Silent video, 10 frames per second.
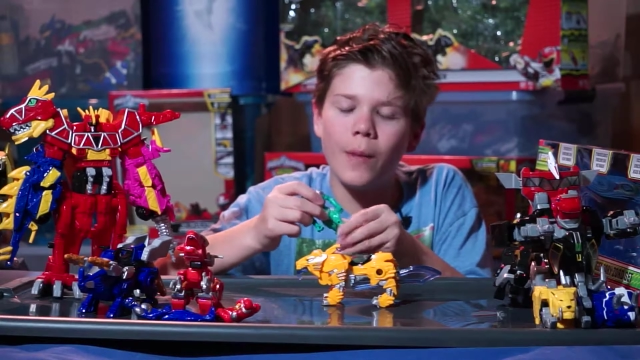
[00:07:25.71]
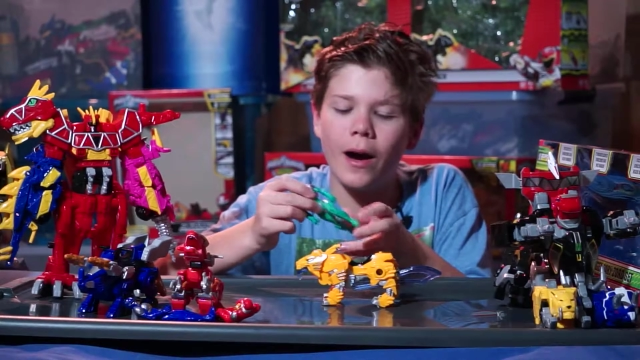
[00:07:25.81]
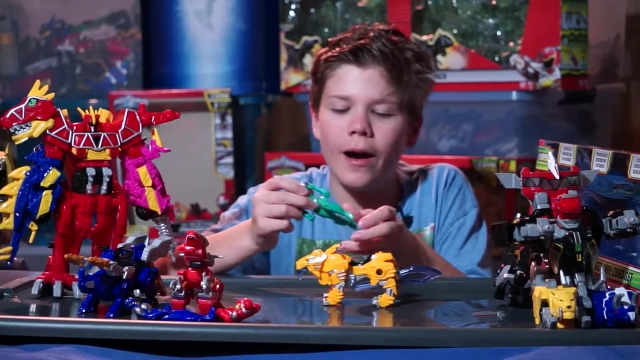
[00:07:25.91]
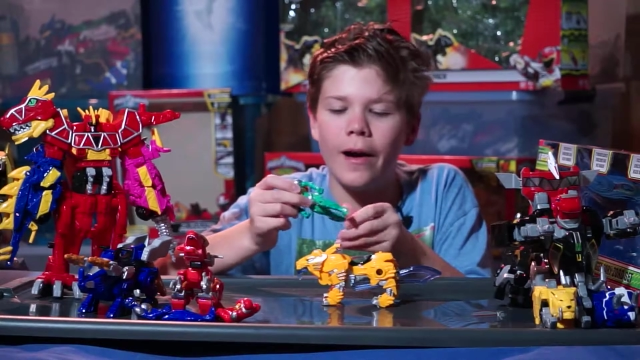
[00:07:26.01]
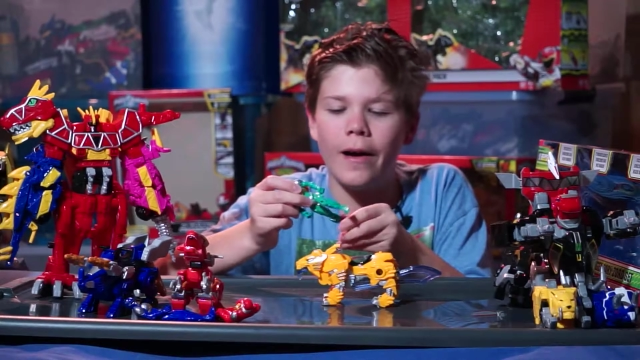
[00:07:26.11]

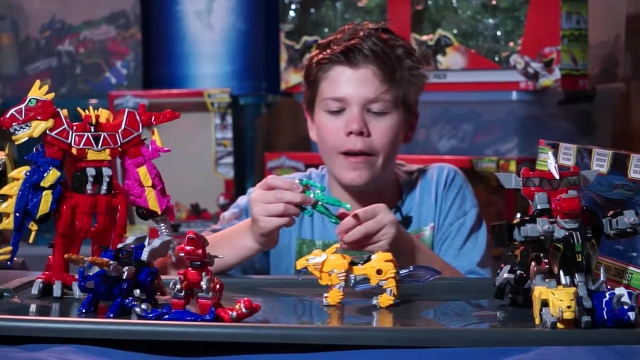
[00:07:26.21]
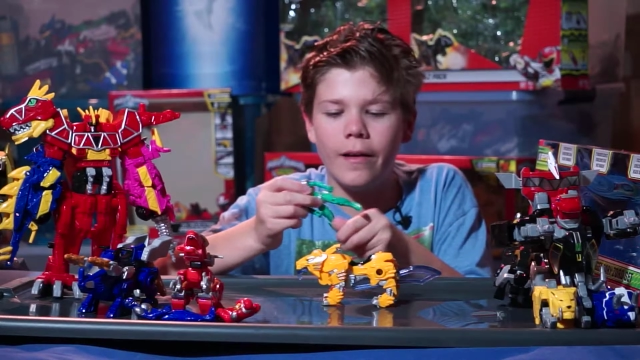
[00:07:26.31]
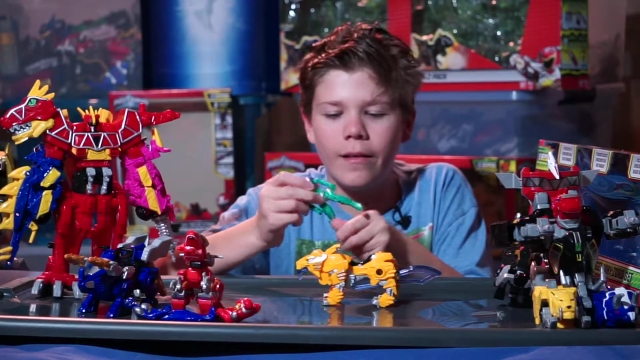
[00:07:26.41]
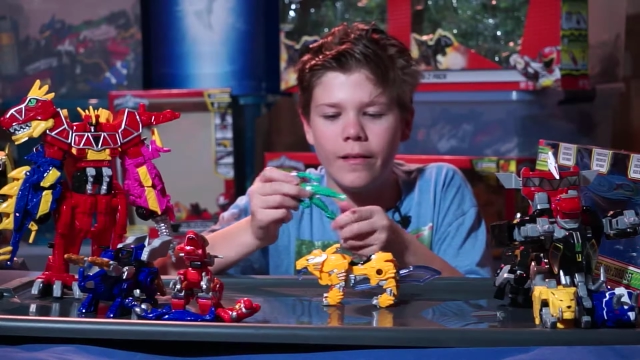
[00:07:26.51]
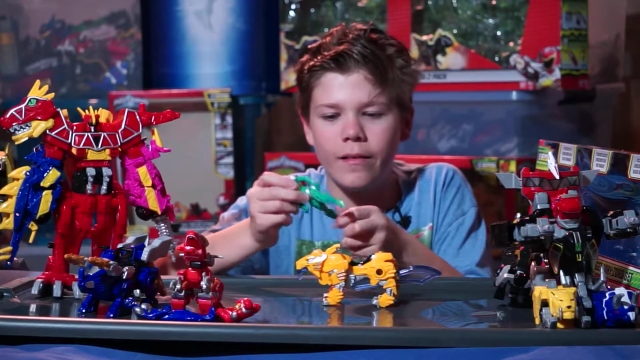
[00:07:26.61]

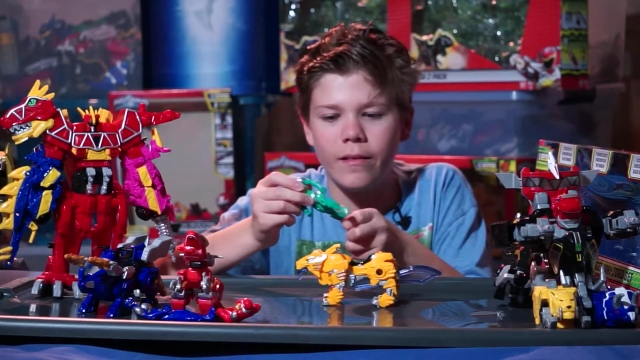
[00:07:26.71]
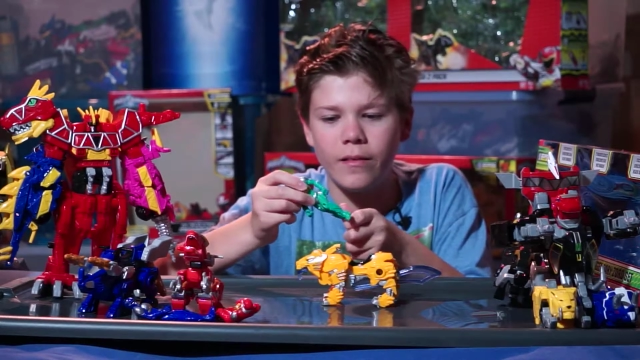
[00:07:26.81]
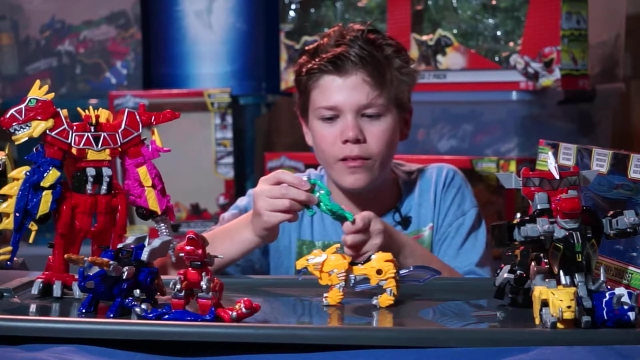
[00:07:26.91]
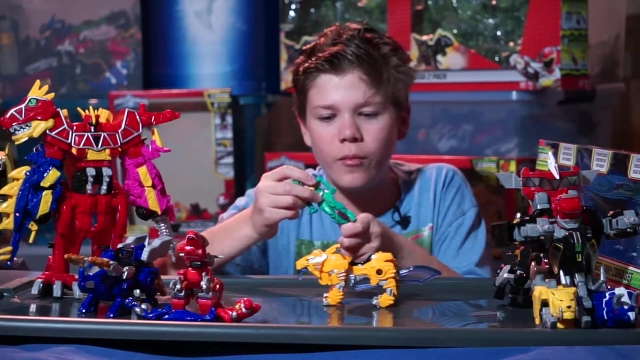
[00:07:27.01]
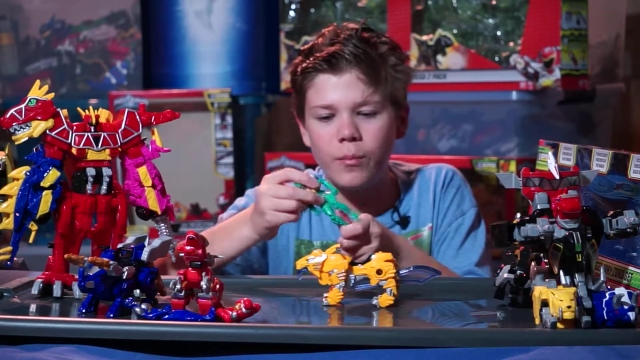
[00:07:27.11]
on.
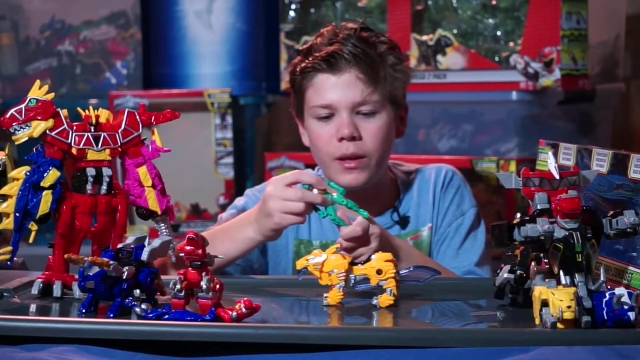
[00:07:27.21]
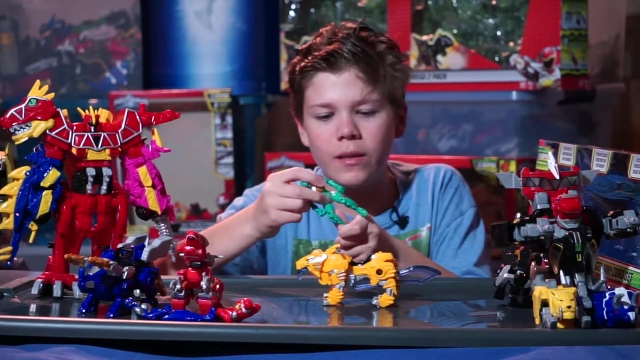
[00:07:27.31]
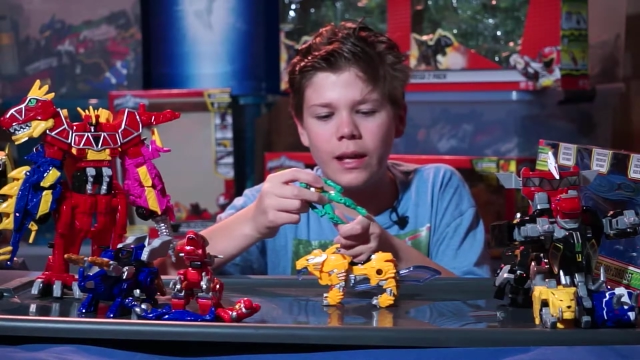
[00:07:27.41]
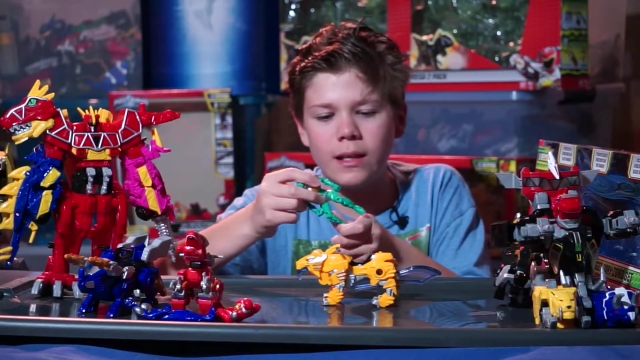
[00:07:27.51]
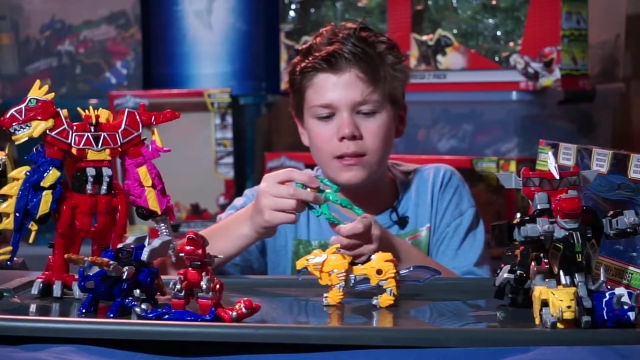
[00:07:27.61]
Don't be
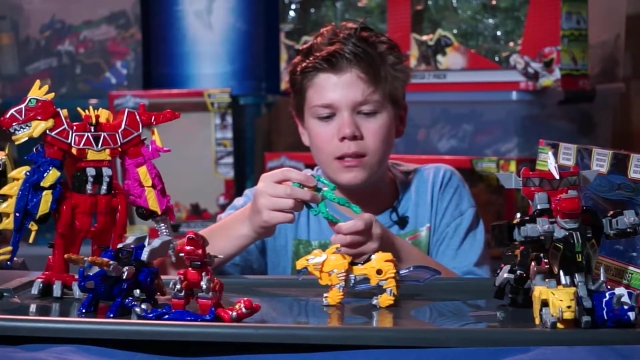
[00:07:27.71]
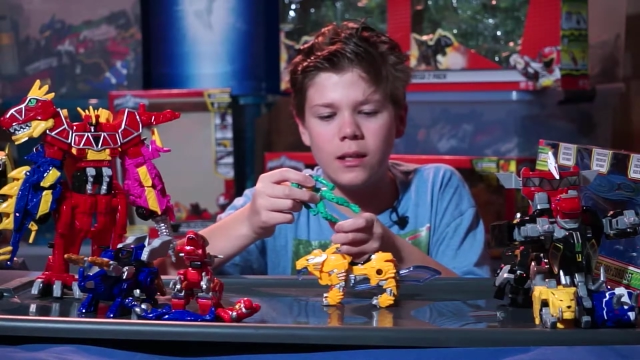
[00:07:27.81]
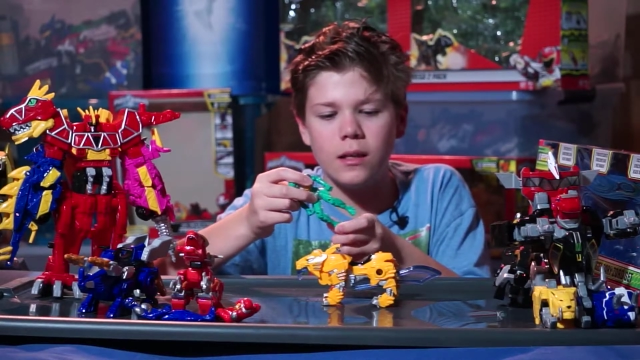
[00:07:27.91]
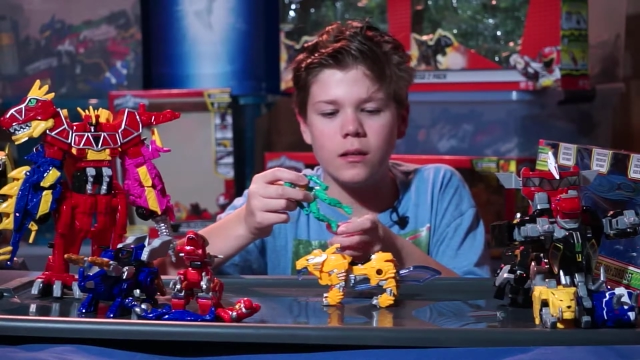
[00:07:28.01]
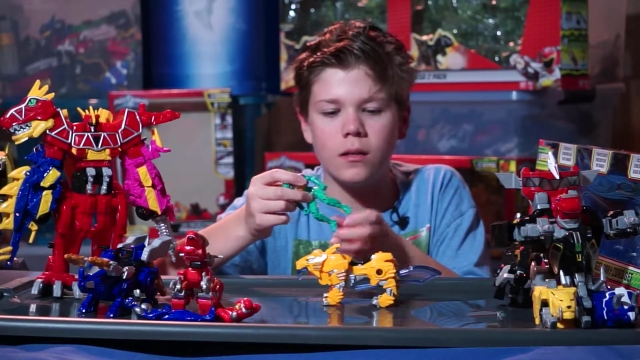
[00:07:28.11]

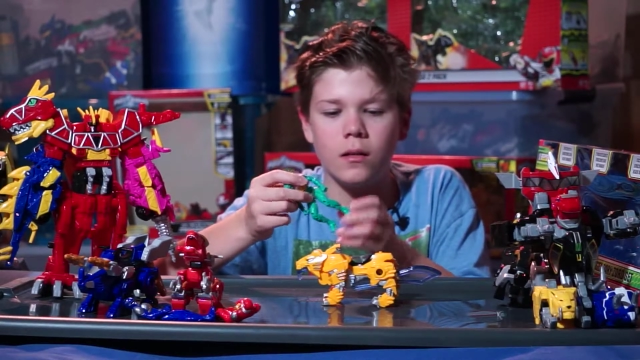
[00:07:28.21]
lazy.